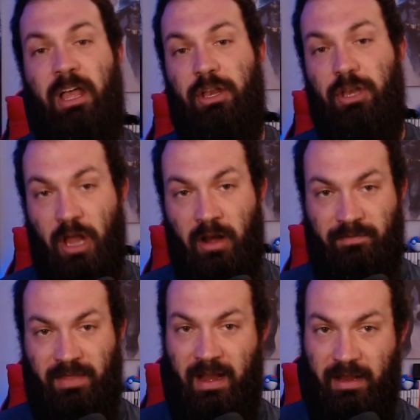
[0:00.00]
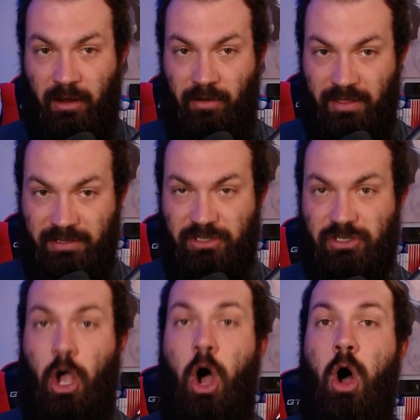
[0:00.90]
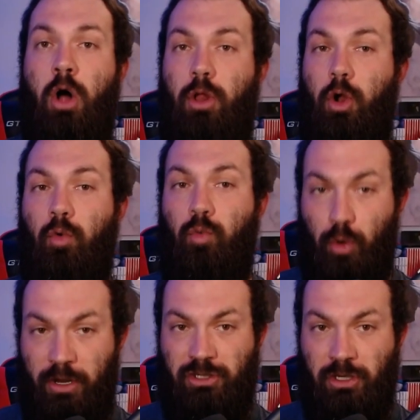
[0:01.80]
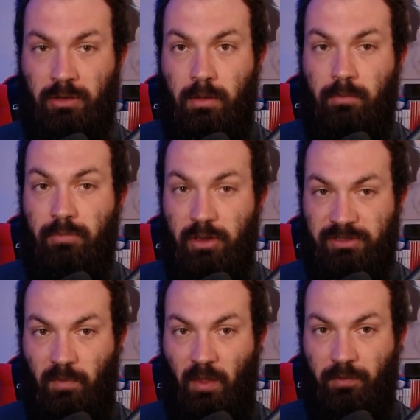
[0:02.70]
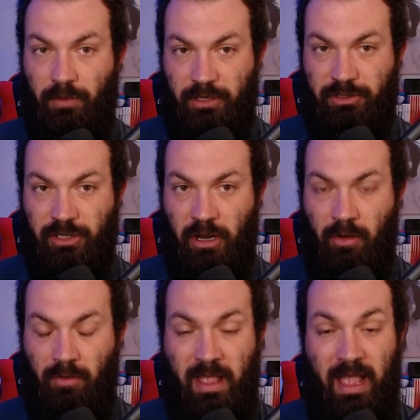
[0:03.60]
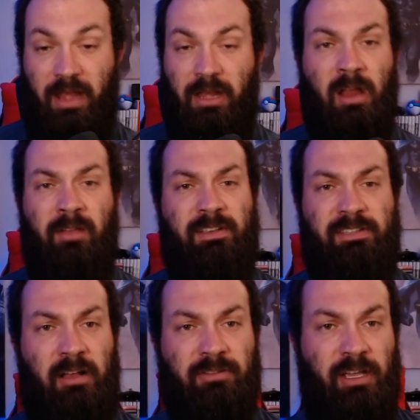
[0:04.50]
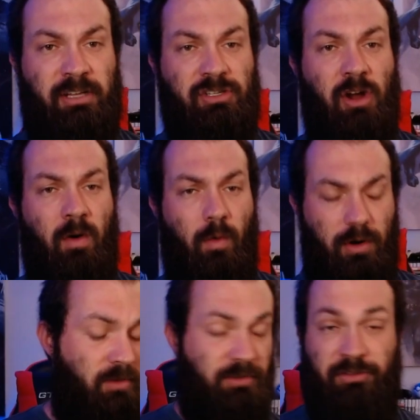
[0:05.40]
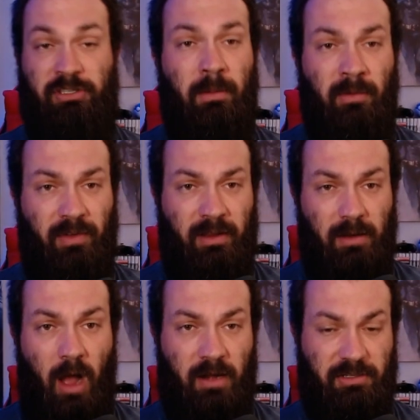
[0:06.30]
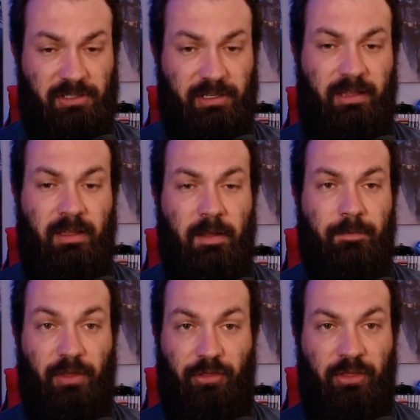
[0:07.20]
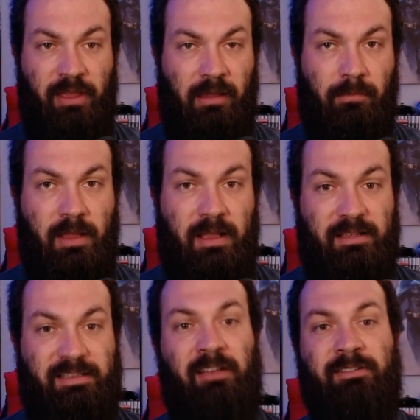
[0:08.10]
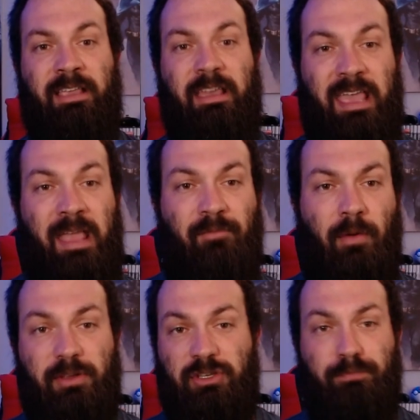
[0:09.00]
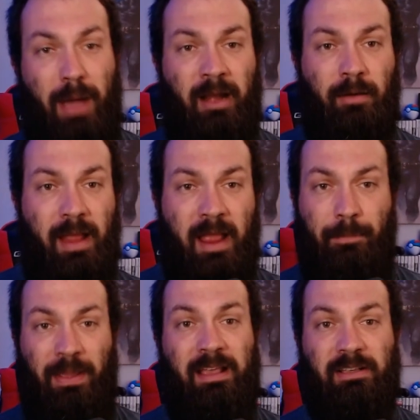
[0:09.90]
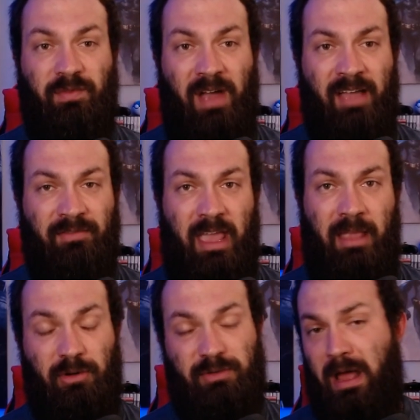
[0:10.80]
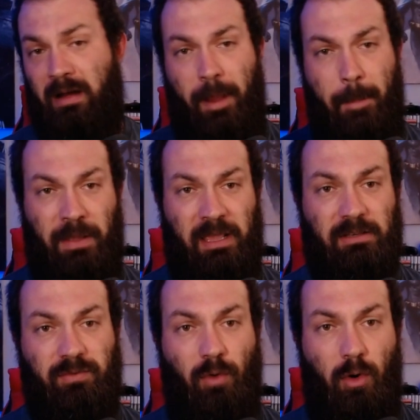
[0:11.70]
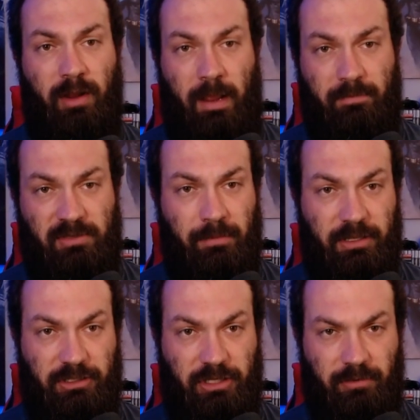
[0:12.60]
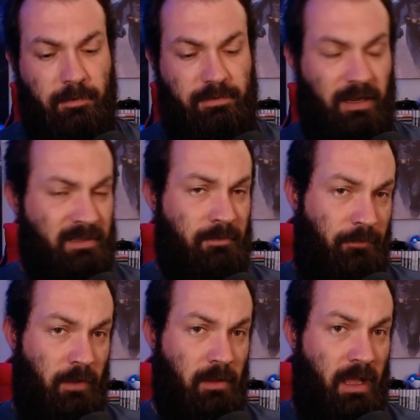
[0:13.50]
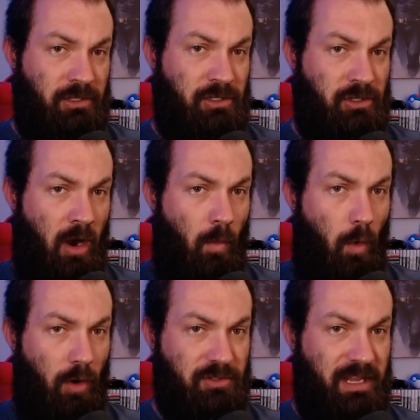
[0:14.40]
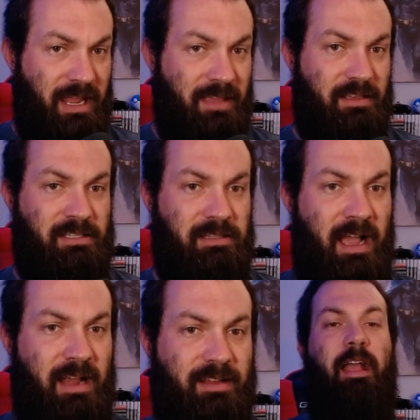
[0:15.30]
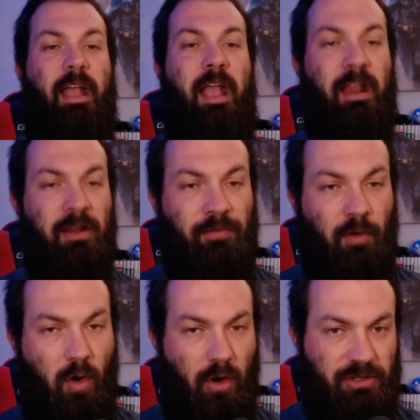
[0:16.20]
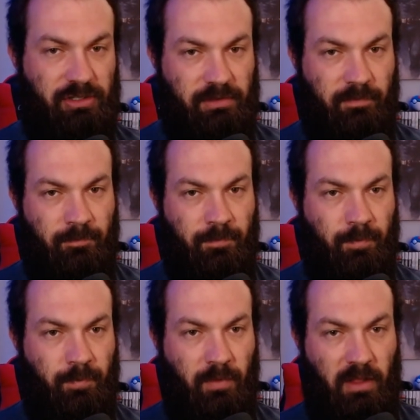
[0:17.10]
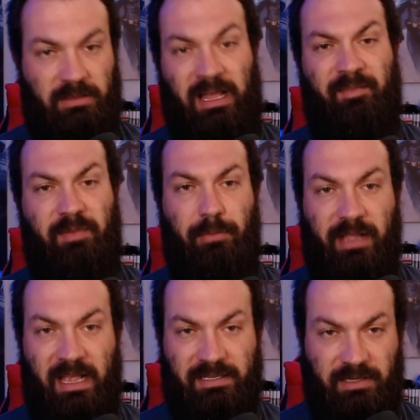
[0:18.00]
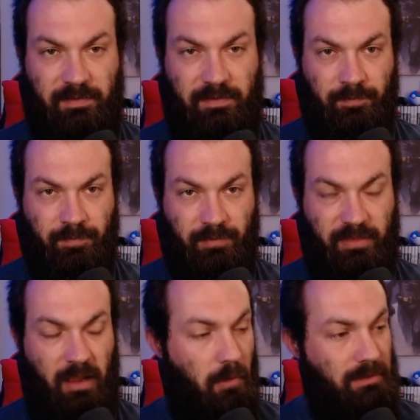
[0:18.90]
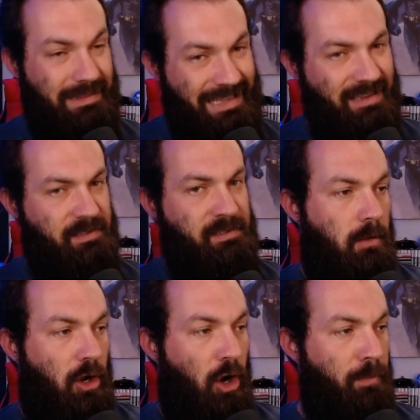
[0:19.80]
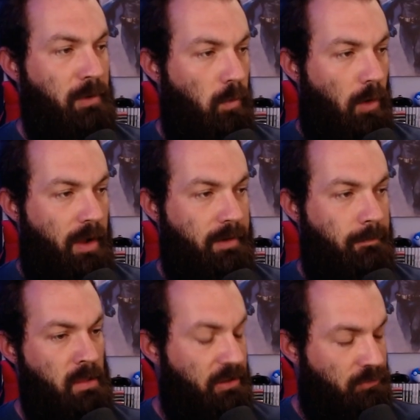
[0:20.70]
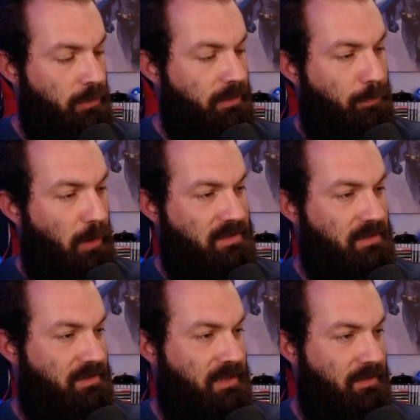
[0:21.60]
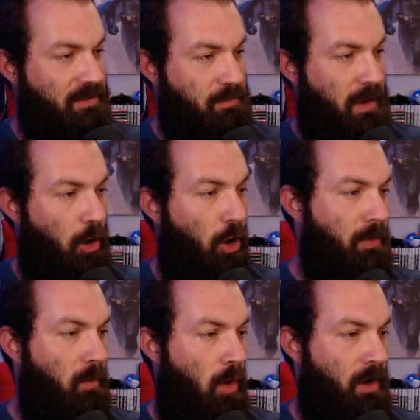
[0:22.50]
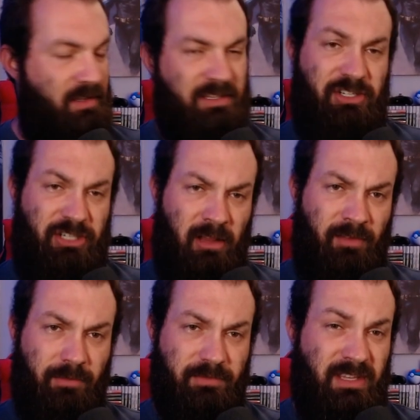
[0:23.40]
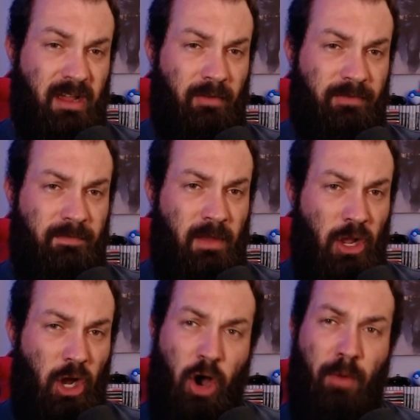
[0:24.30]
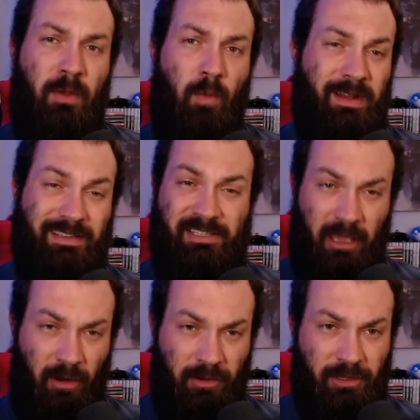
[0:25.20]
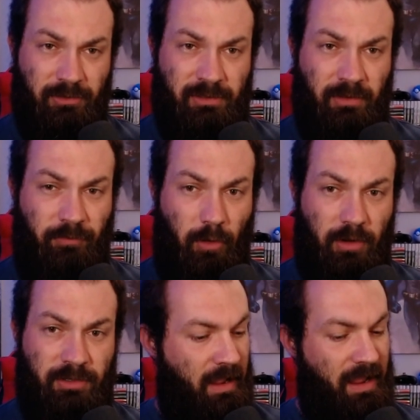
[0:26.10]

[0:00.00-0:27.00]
None of that here. This is all original music for this show, and none of it sounds like Star Wars. Some of it, honestly, the theme sounds like it came from the Spider-Man PS5 game or Spider-Man PS4 game. Some of the tunes doesn't feel like Star Wars in the slightest. And of course, a lot of people guessed it. There were leaks. Obi-Wan, it's really depressing to say this, man. Obi-Wan is a shell of himself. Obi-Wan is scared to use the Force.